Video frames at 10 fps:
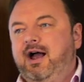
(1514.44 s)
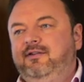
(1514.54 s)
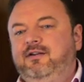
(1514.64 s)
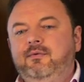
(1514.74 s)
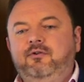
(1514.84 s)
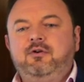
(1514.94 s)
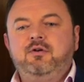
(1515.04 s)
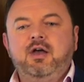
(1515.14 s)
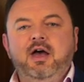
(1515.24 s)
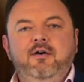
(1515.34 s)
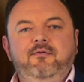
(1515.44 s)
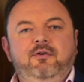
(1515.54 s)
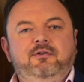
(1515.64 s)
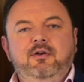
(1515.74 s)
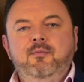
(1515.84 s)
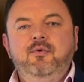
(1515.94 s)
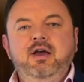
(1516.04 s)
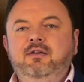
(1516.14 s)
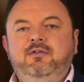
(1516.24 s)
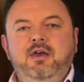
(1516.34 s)
and sometimes you're going to have some
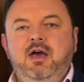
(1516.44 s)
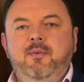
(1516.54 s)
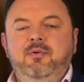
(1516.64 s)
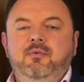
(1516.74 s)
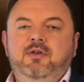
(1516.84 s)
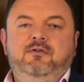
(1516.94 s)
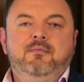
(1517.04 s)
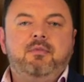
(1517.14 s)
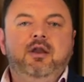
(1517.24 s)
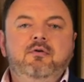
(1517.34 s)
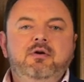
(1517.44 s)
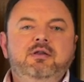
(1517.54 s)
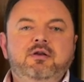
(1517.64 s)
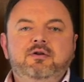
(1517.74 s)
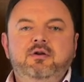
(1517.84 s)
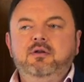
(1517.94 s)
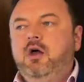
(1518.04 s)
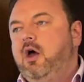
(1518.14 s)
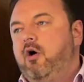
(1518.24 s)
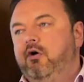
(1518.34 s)
weird thing happen, whether it's a medical condition
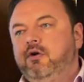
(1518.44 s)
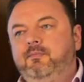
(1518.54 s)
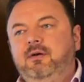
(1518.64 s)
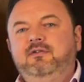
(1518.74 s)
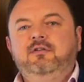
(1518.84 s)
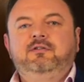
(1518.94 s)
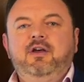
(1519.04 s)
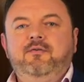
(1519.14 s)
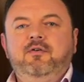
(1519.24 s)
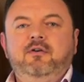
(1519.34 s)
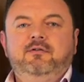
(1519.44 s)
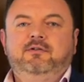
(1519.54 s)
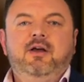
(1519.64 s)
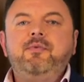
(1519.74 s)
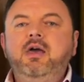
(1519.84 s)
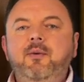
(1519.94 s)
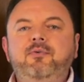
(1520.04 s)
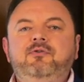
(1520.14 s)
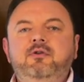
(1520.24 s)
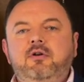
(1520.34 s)
or your business suffers or something
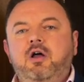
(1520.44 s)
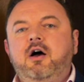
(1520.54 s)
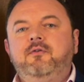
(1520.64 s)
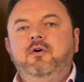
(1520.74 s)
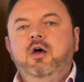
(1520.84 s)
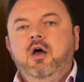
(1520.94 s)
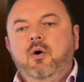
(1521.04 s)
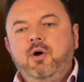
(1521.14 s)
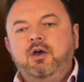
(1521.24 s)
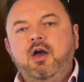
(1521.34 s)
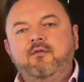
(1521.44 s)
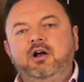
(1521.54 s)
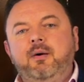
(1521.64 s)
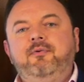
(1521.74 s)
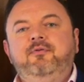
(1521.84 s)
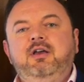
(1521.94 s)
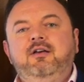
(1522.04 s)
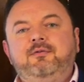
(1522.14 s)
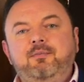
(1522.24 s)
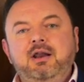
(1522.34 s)
happens in your life where you have a couple of
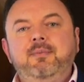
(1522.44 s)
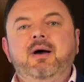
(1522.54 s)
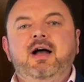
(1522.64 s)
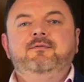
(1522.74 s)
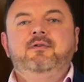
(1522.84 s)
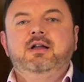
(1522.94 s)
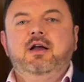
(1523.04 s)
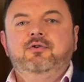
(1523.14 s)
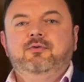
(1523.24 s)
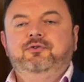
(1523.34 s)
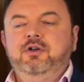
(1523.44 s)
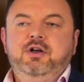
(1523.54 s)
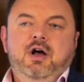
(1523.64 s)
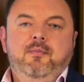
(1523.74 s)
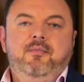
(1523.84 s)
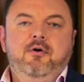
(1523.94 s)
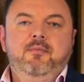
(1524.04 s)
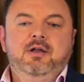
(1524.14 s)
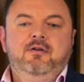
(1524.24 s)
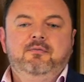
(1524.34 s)
years really bad financials and you can't borrow
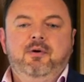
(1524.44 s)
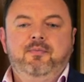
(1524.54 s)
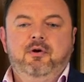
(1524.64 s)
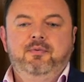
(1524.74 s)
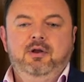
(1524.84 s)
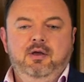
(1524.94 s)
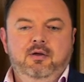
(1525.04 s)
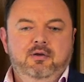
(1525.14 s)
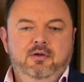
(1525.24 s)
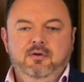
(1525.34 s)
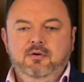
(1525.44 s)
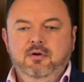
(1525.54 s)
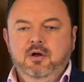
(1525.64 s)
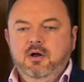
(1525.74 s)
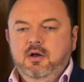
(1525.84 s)
money to buy property, you know?